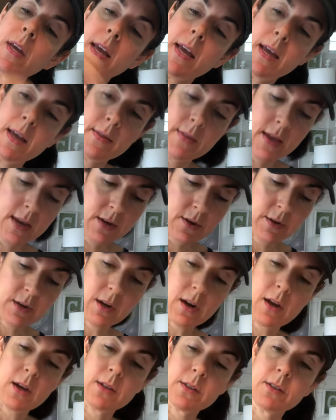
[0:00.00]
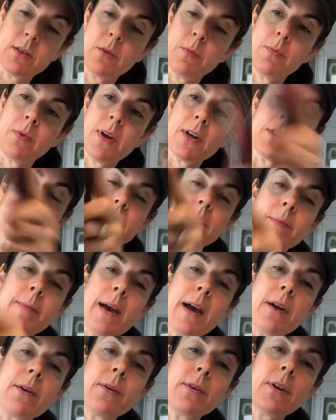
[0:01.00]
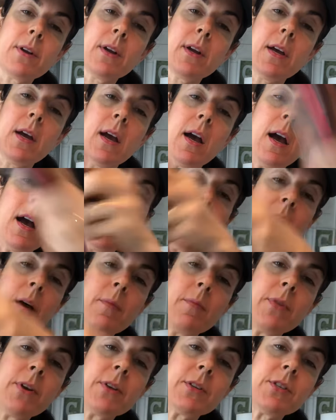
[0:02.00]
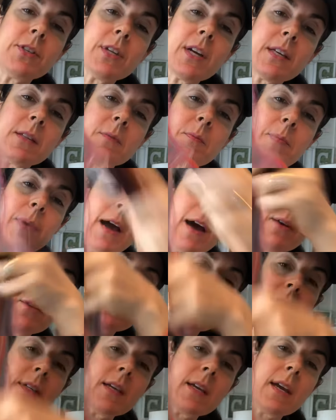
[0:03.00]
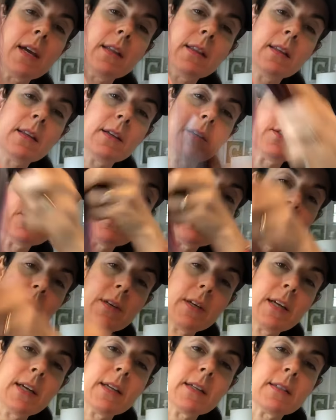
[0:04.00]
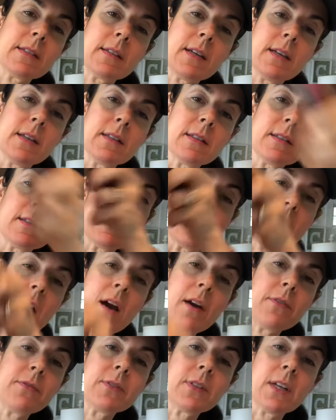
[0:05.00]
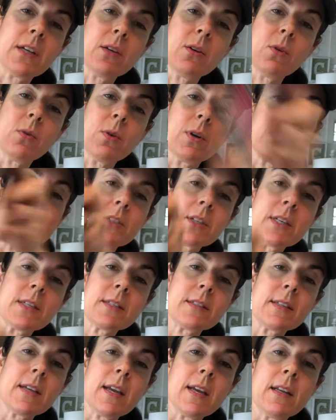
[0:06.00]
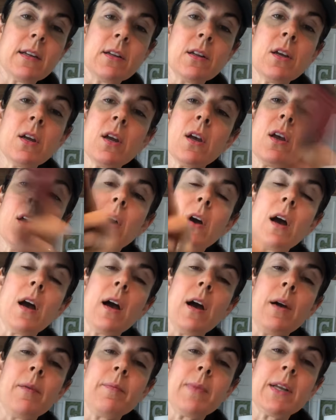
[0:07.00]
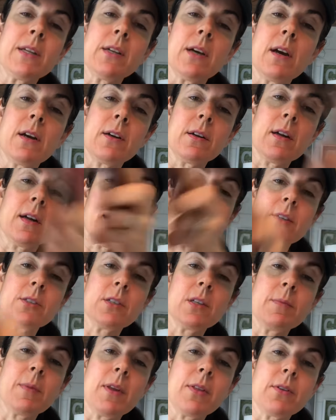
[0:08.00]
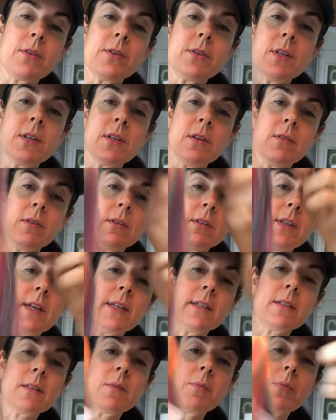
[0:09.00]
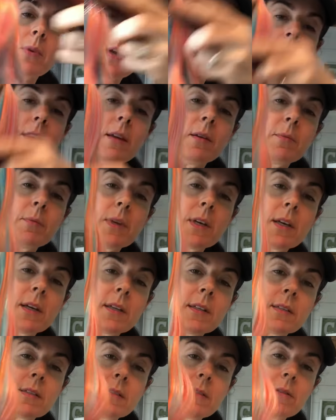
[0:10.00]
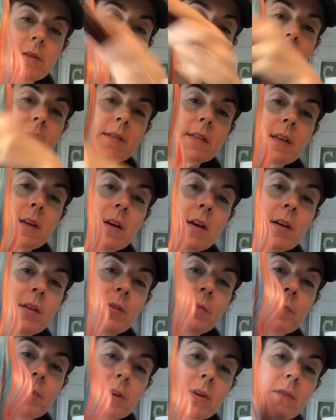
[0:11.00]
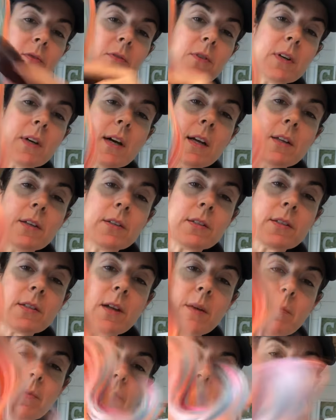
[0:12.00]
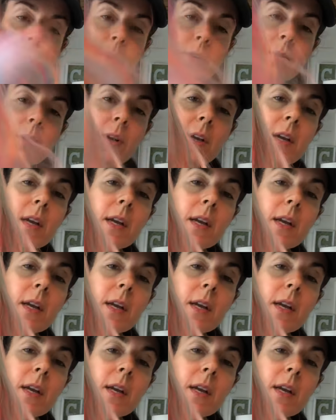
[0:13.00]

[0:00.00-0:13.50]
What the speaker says: then you can also brush them out. They're just bouncy and luxurious and soft and gorgeous. And my daughter, actually my 13-year-old, likes to braid them because you can see all the beautiful colors come through.